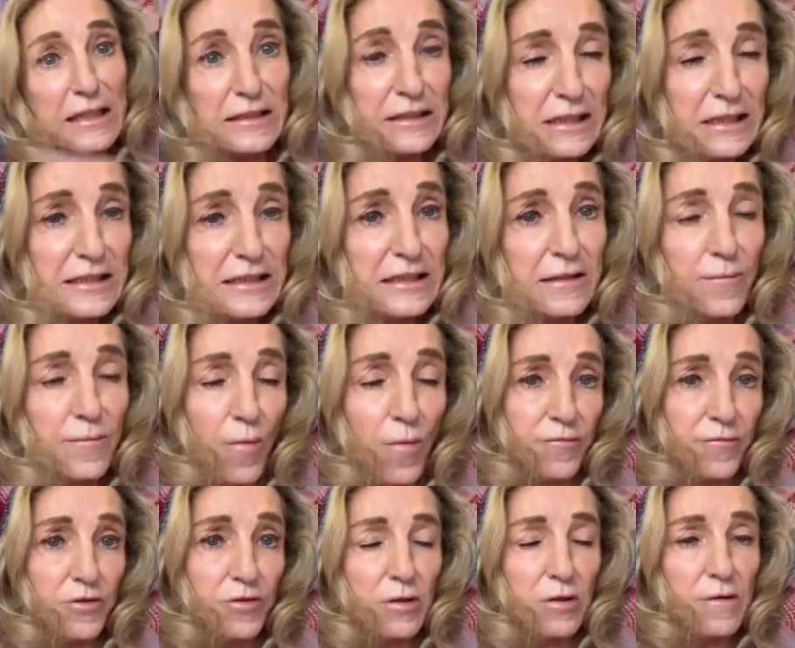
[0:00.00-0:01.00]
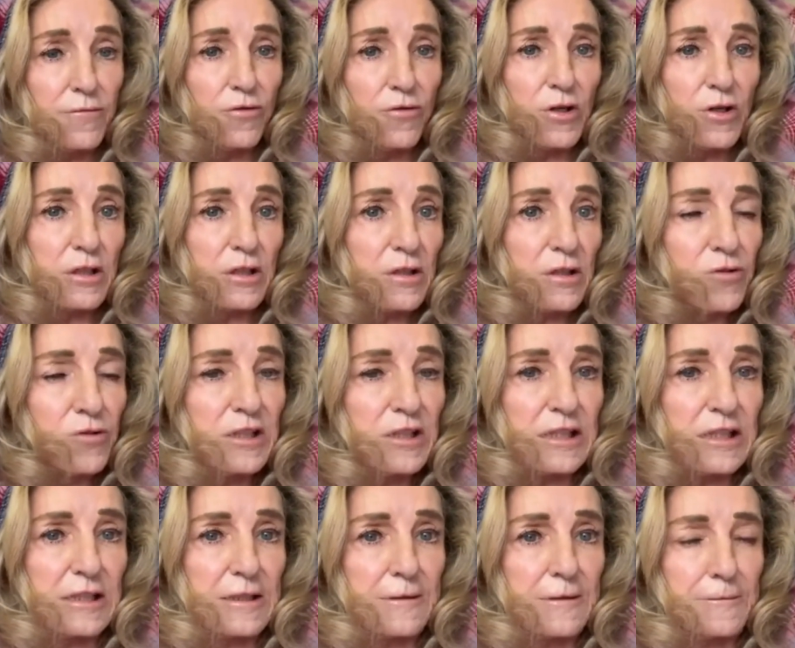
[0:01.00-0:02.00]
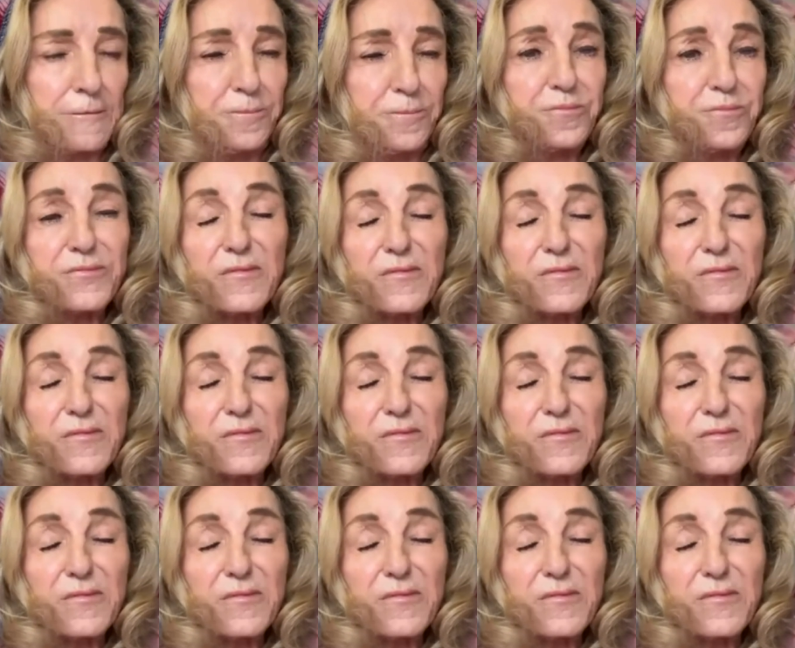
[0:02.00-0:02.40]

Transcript: system of delivery system.